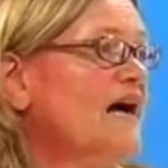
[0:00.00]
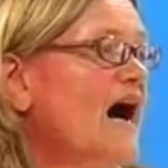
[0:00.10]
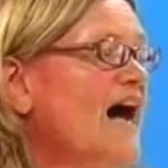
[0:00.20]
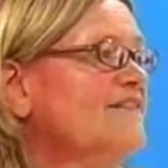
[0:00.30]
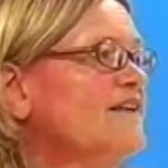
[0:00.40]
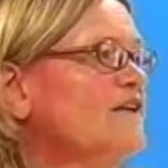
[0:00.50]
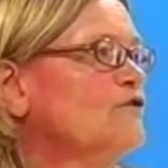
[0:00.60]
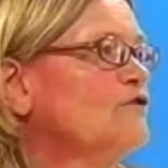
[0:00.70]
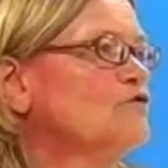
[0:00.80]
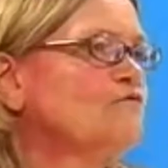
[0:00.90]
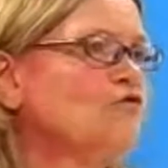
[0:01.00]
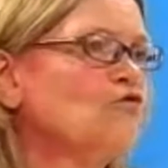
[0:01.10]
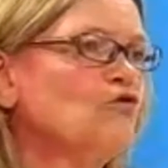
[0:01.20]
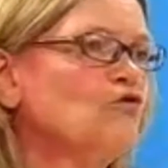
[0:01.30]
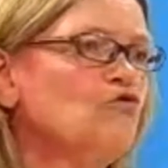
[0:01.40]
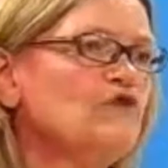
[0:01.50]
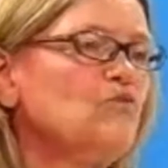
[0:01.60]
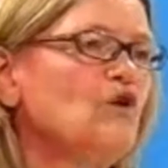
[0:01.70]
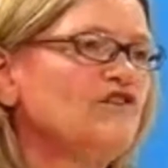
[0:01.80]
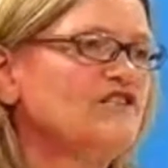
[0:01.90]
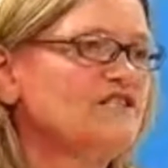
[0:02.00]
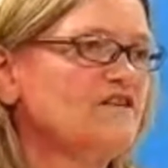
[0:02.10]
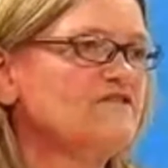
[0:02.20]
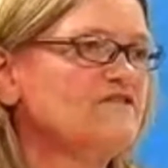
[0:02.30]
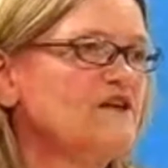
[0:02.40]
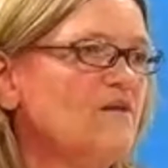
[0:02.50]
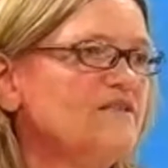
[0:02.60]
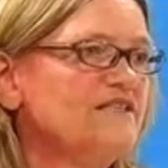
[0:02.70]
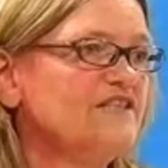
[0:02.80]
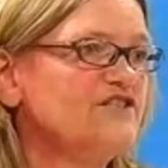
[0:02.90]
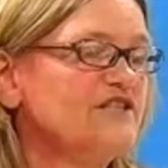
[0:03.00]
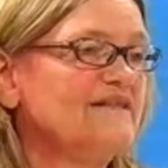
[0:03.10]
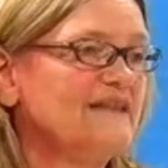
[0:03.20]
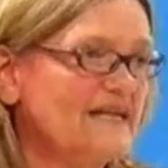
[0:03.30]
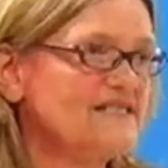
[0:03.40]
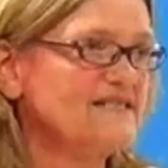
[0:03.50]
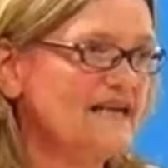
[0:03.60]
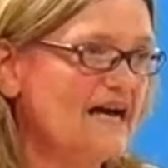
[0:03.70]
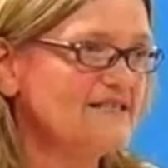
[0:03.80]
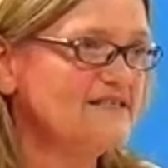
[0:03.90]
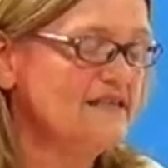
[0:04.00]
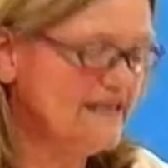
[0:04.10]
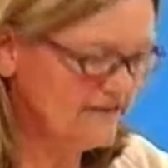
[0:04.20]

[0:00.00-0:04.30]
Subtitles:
I think of those four, only one deserves commendation, and that's the last.